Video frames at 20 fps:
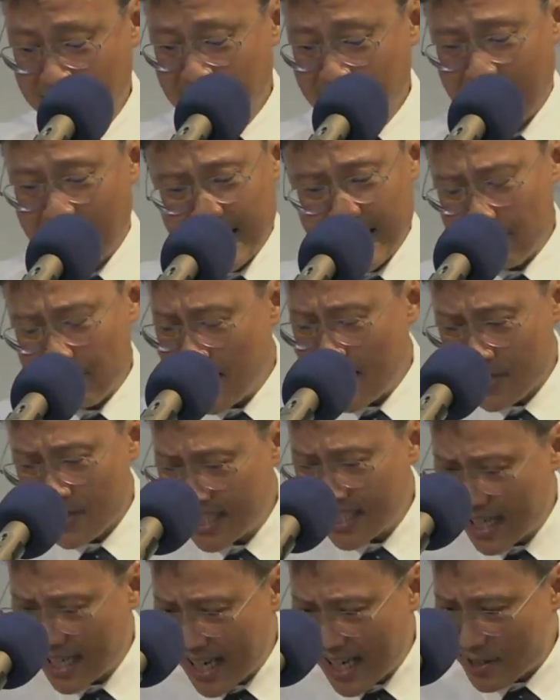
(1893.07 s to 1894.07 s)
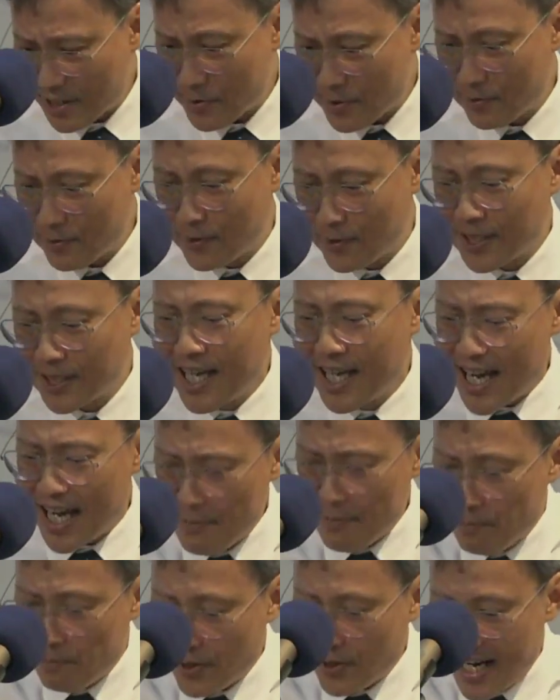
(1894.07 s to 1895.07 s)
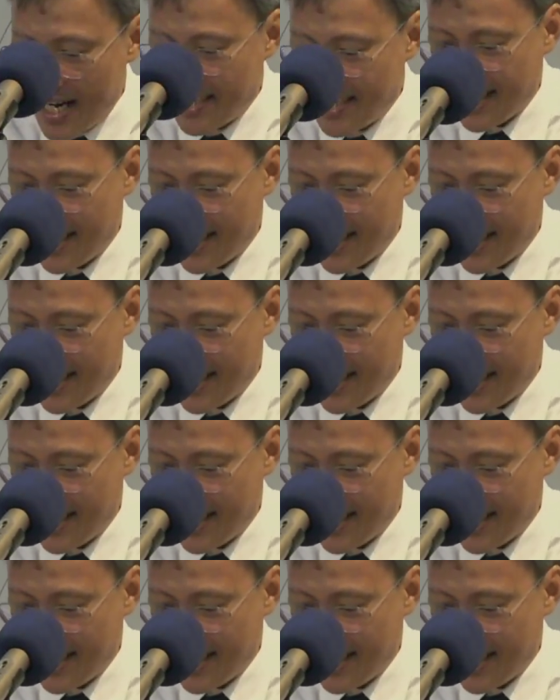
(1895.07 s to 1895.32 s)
I imagine that Lazarus will embrace